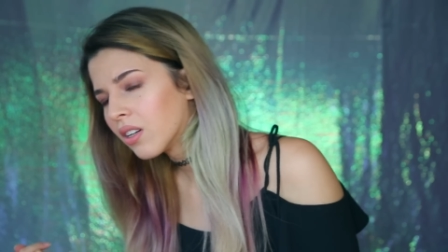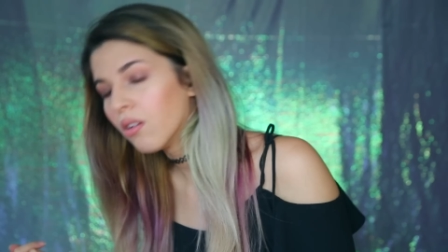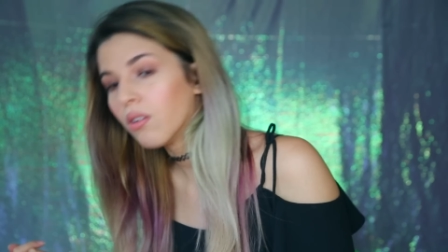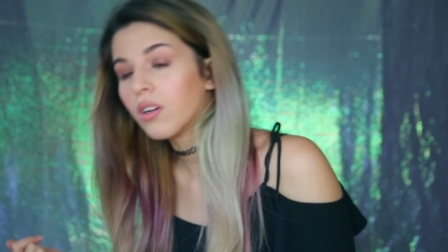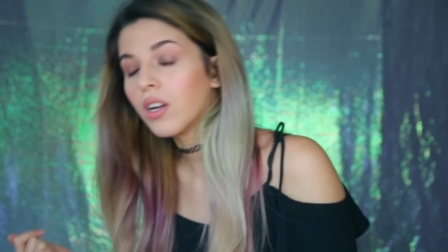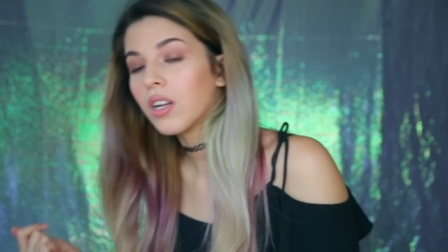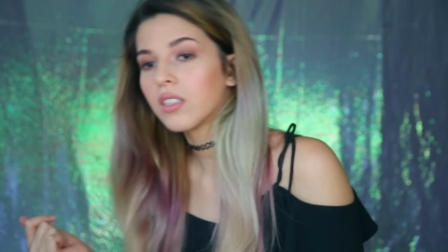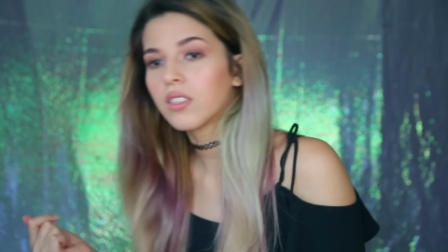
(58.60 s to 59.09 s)

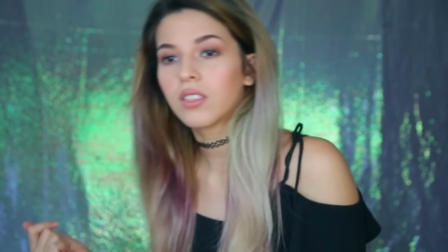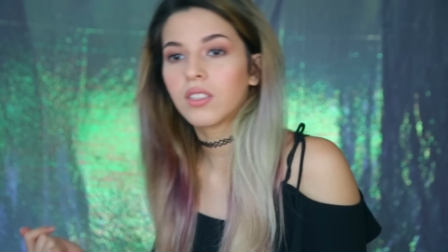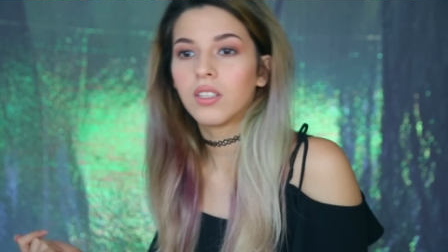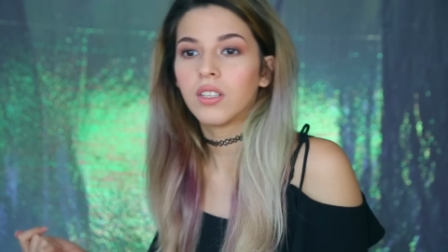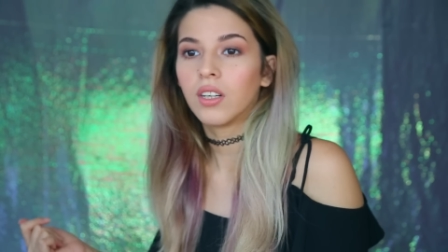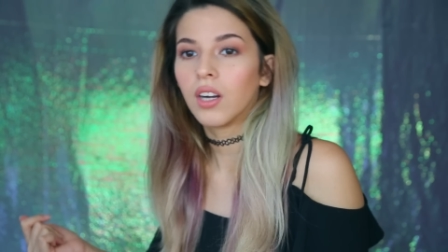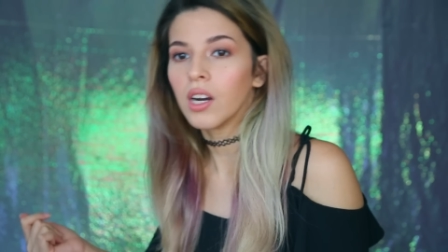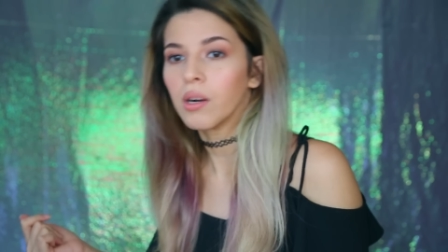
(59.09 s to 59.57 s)
Oh, that's
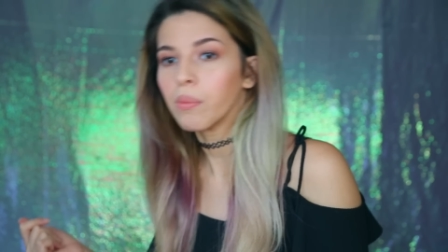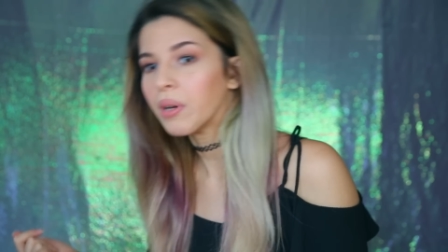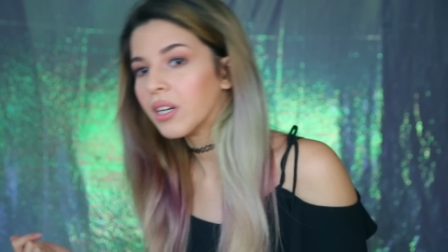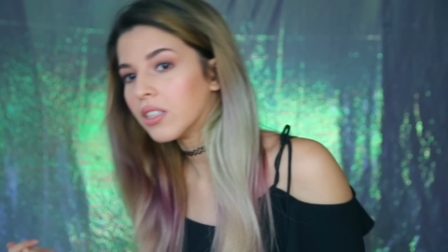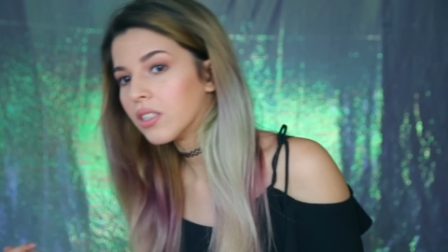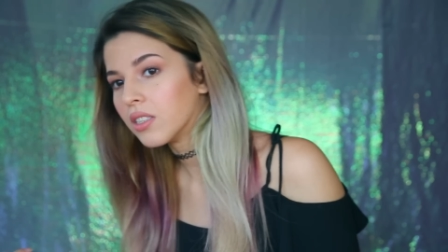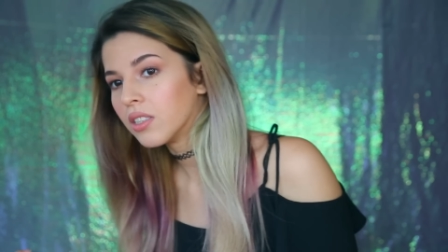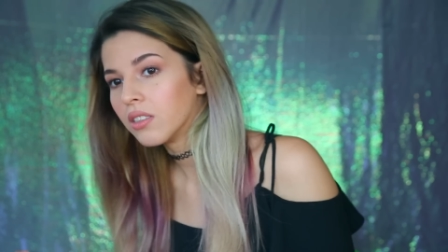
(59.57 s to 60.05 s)
the
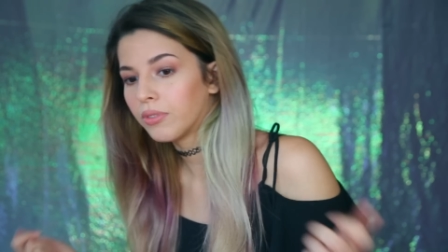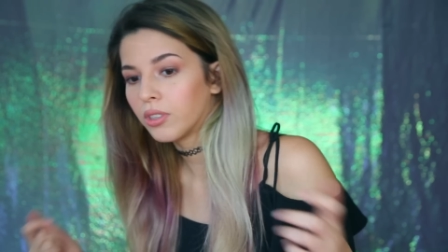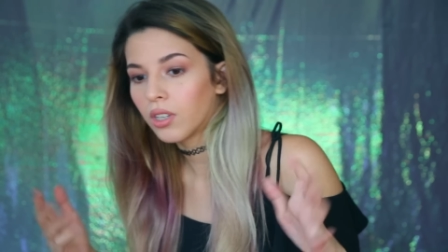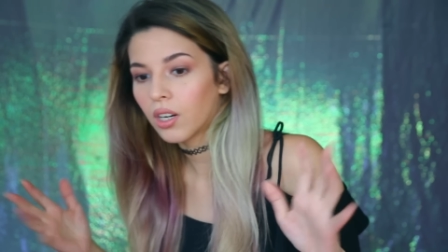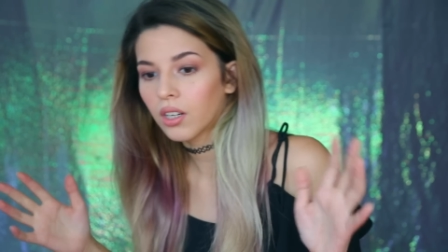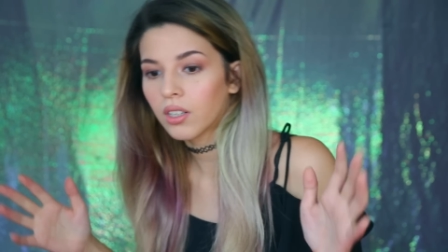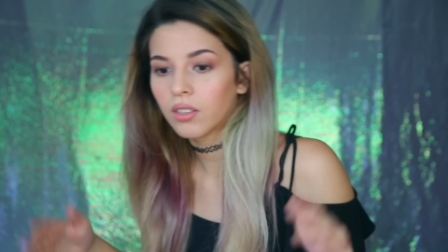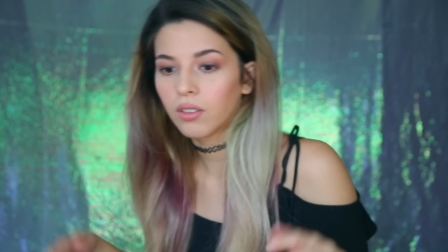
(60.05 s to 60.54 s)
garbage
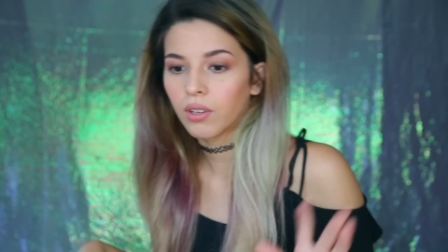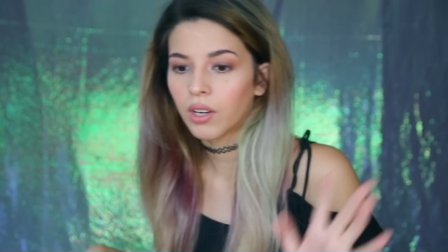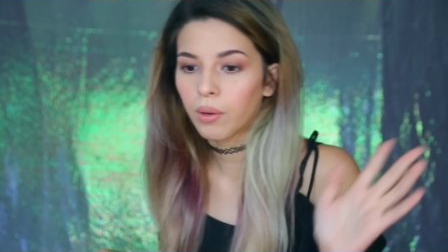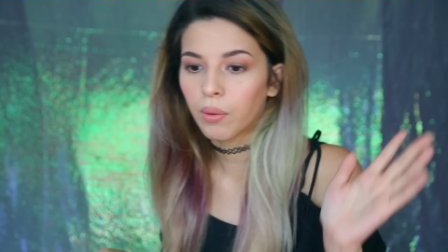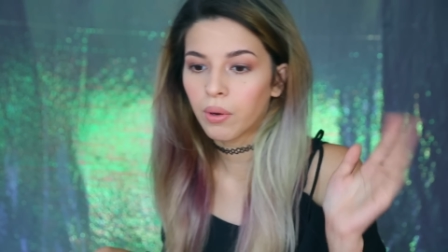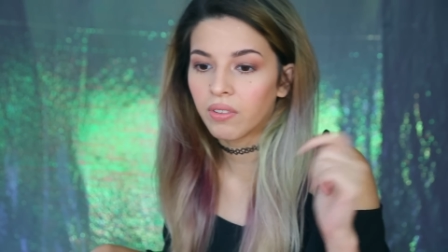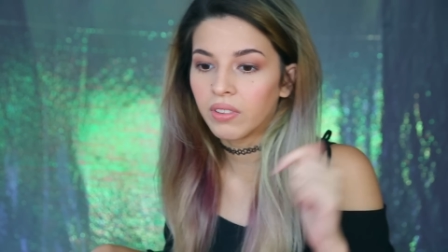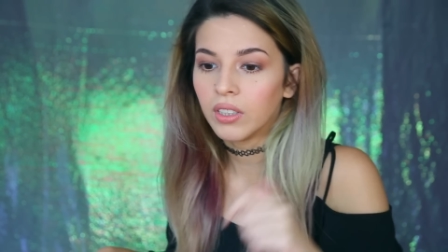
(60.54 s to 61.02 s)
truck.
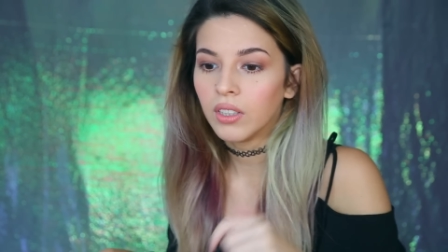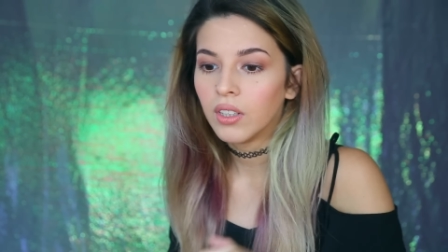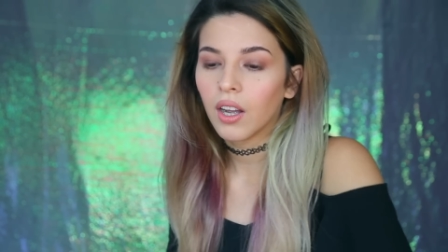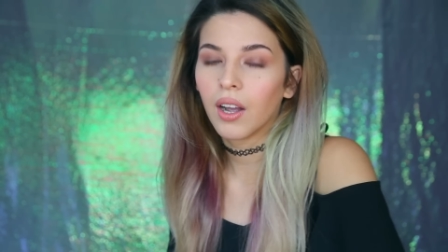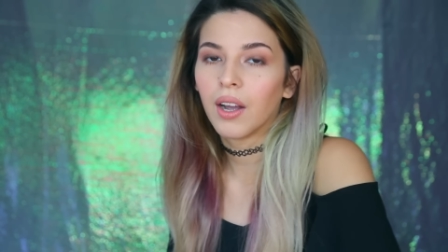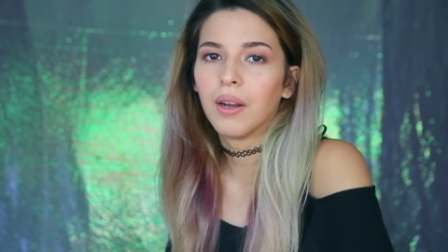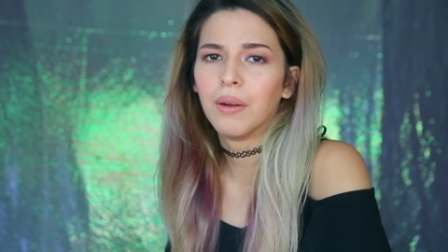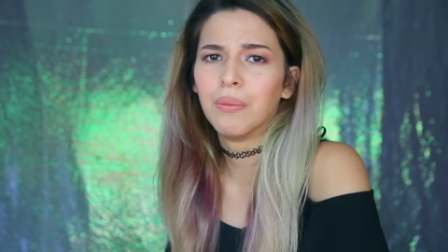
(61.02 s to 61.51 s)
Okay, whatever.
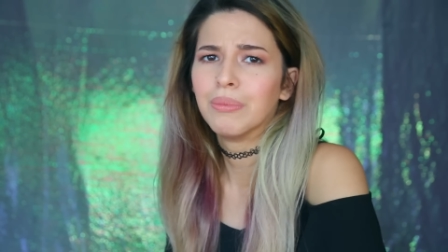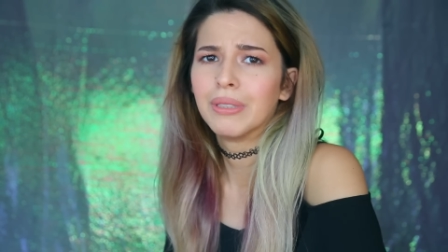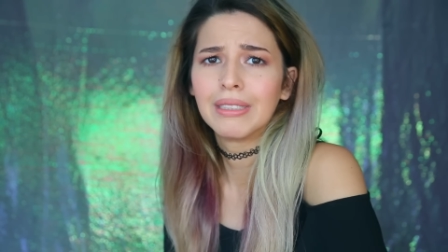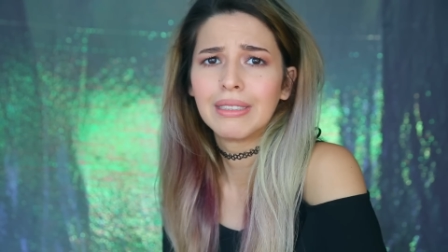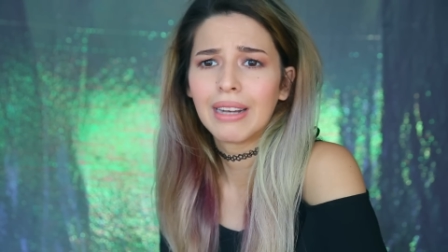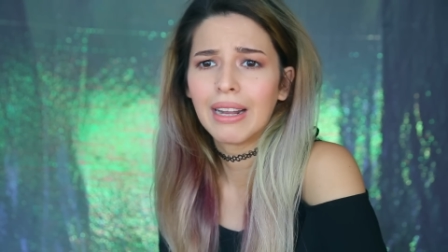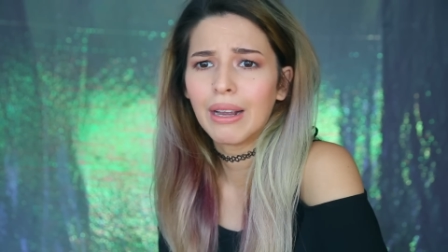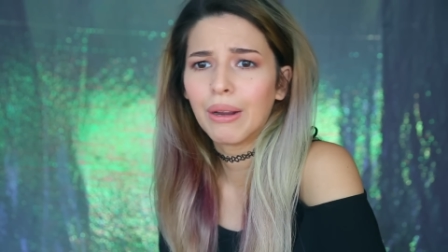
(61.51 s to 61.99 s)
I'm
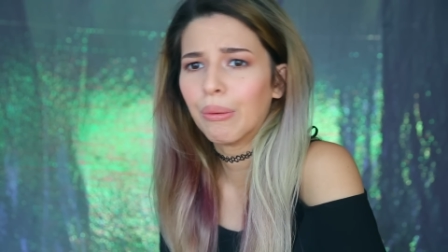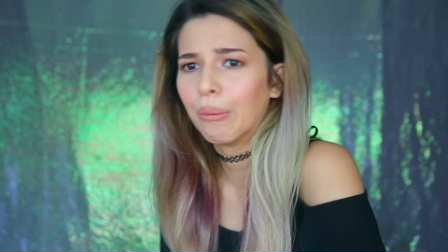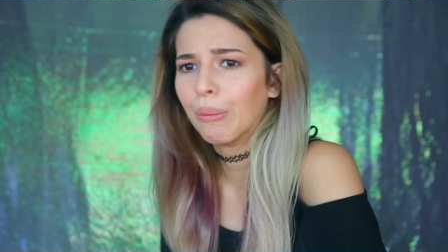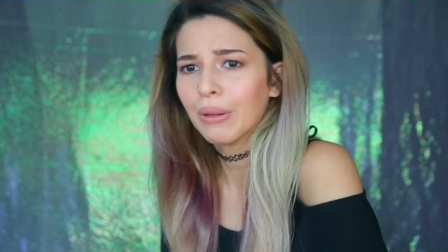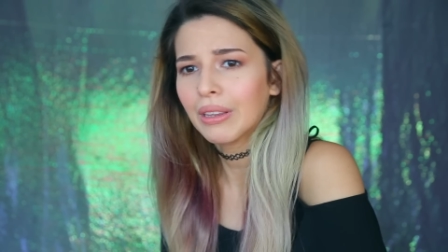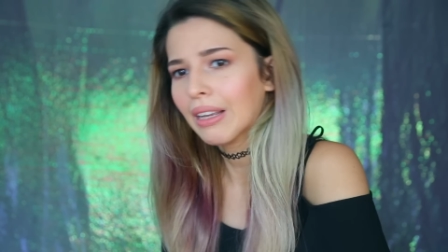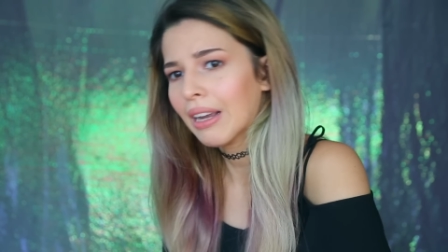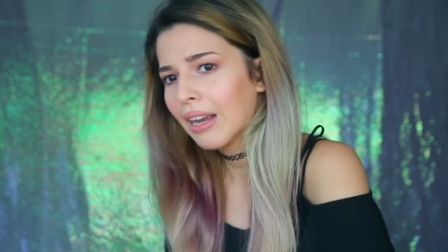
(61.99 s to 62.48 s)
just like,
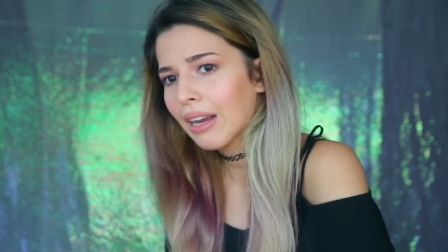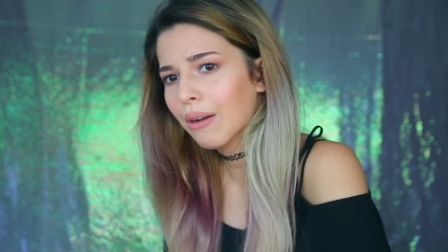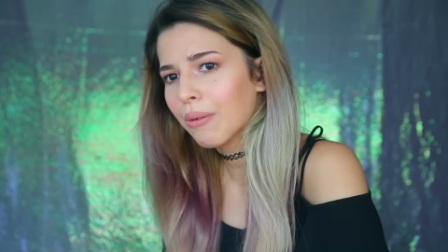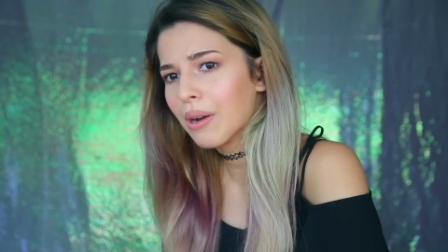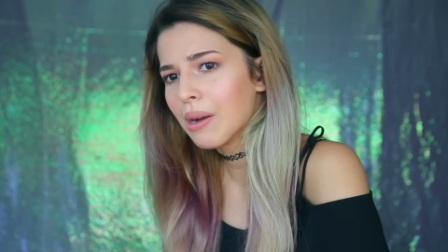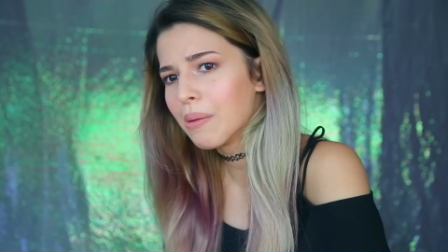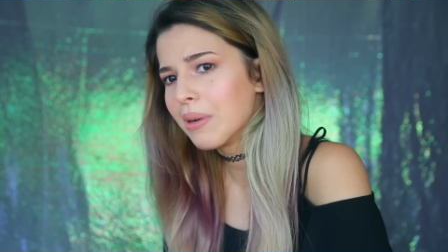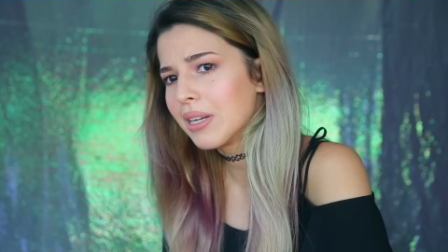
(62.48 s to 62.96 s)
what the heck?
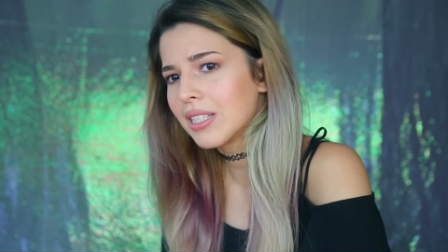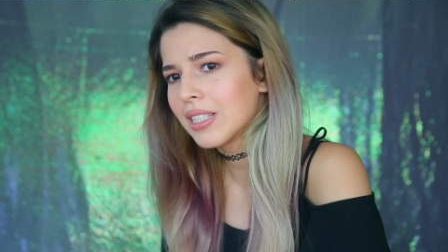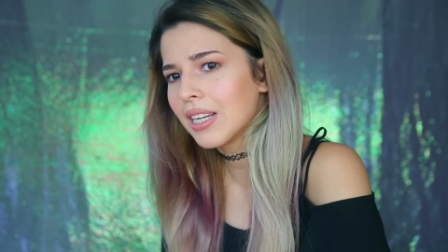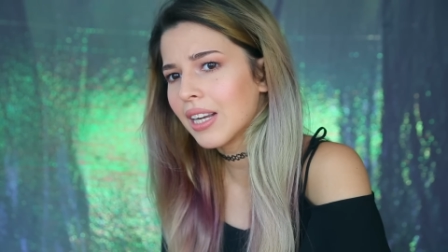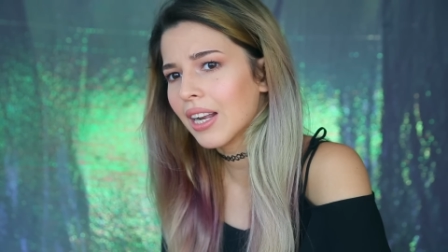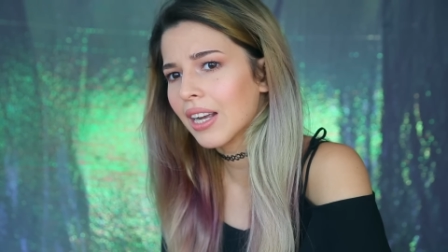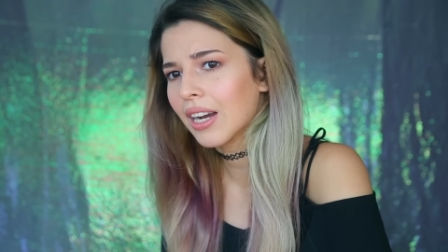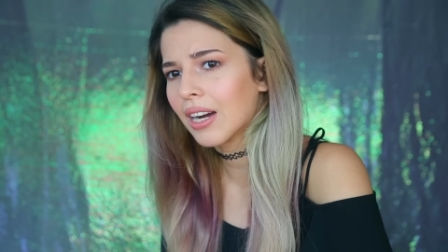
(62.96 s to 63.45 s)
Why am I
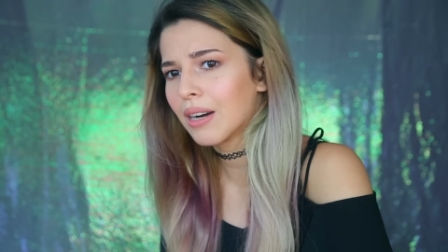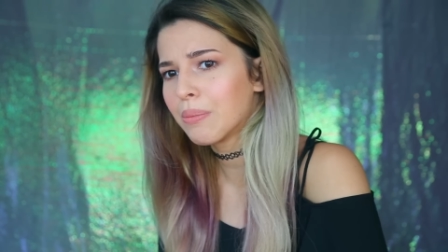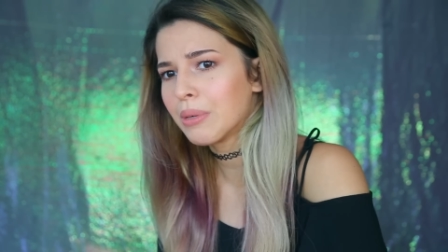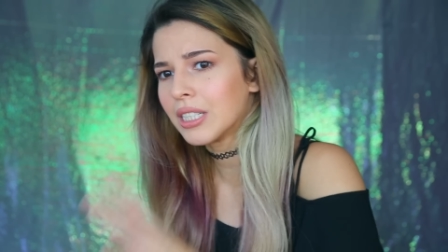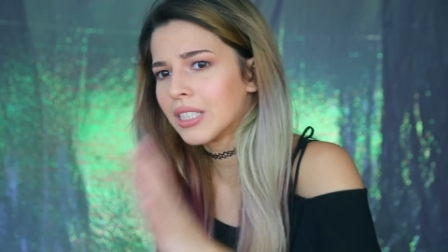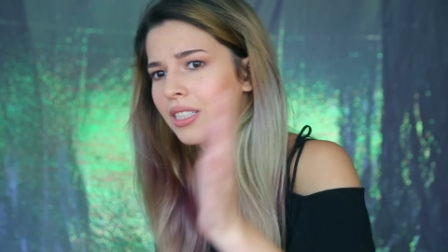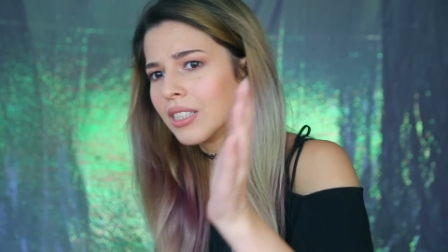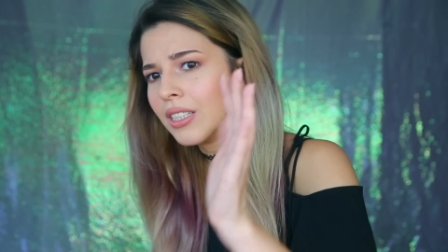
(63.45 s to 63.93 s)
seeing like
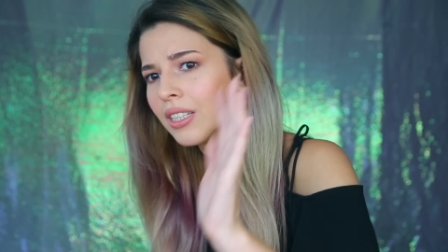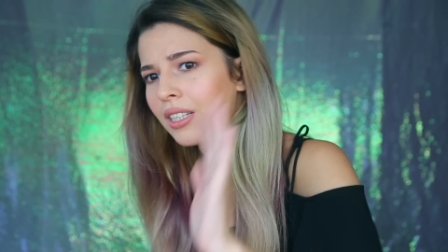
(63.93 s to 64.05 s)
garbage